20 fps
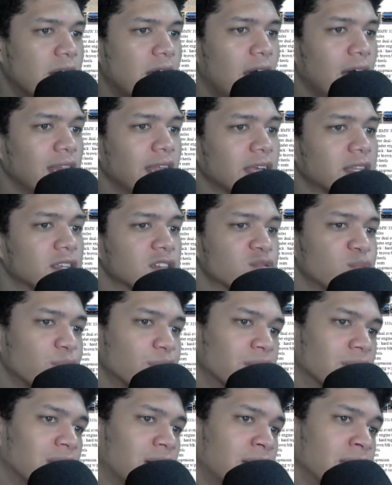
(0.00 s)
I like this one
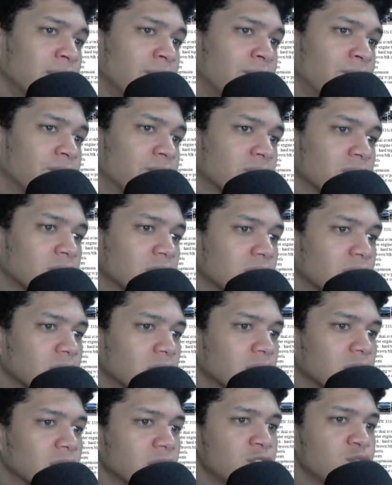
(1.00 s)
a lot.
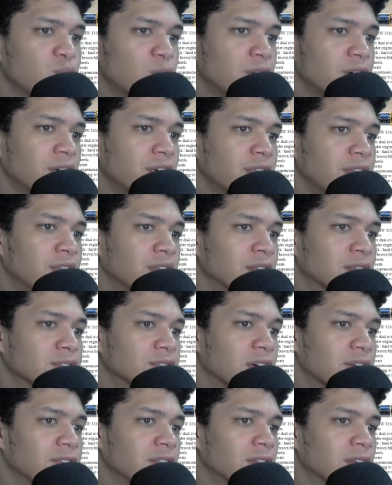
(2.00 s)
This one
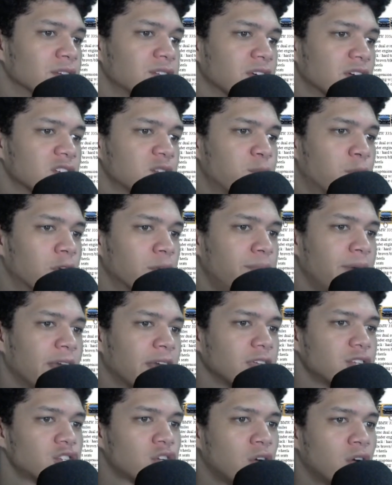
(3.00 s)
definitely looks like a sport
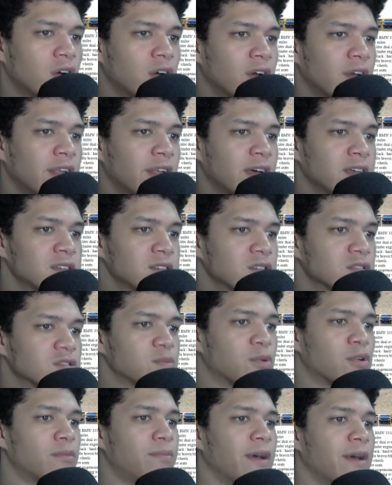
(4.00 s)
package car. It has those
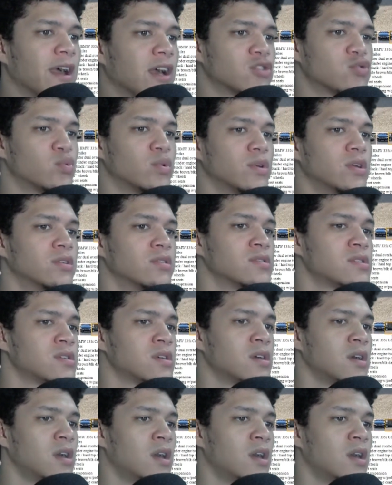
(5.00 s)
sport package wheels.